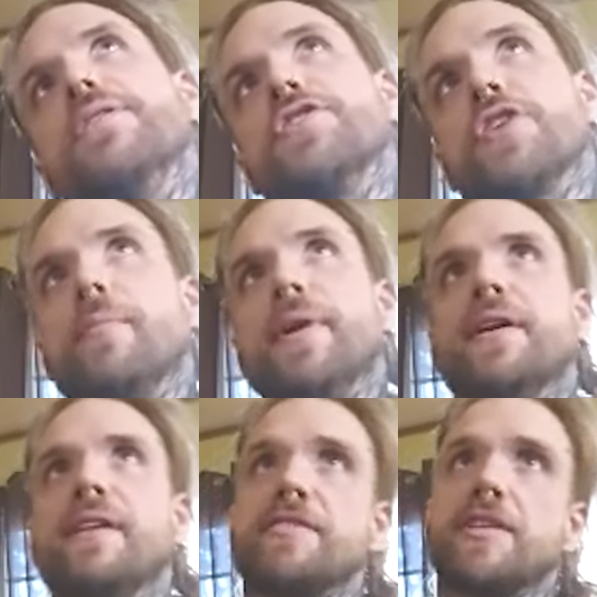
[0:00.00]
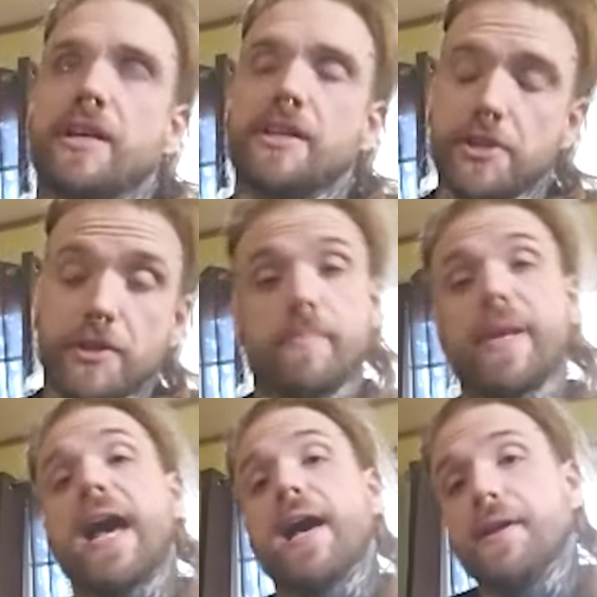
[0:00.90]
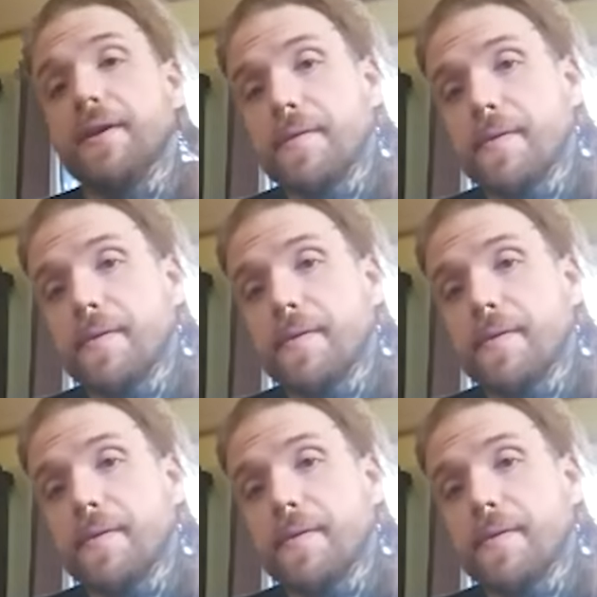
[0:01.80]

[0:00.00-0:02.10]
determine if a song is good or bad